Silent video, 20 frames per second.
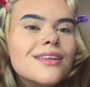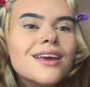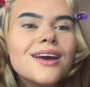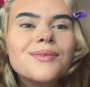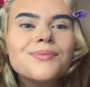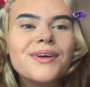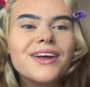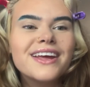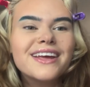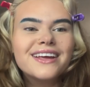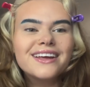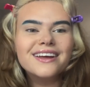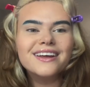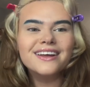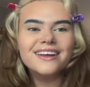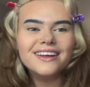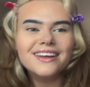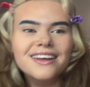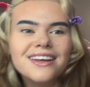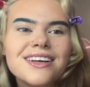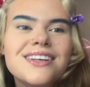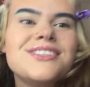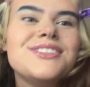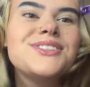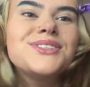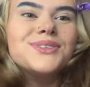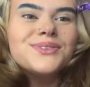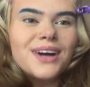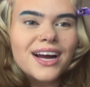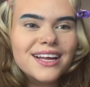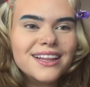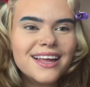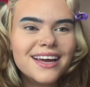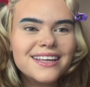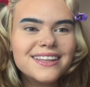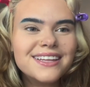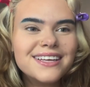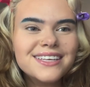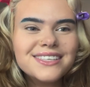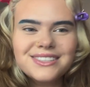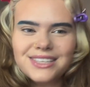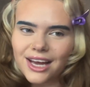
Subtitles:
I'm like, do I like this?